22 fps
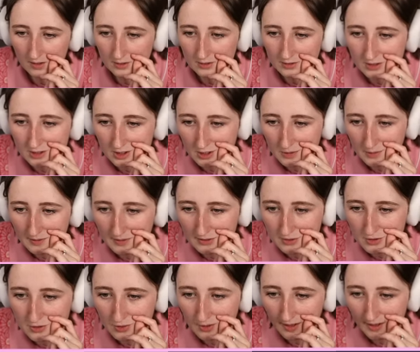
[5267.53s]
Do you want
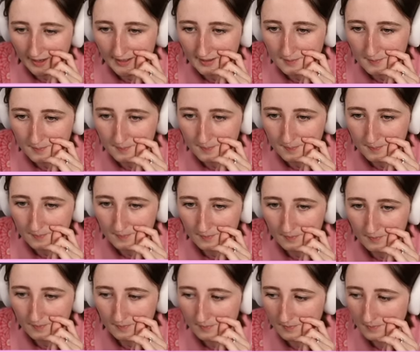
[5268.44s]
to try and...
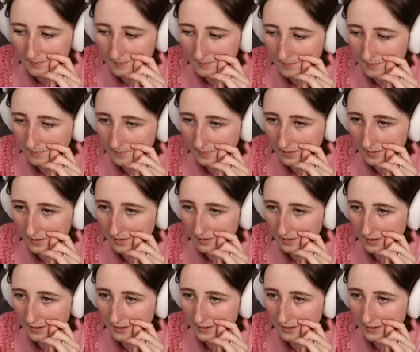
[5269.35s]
Mm, can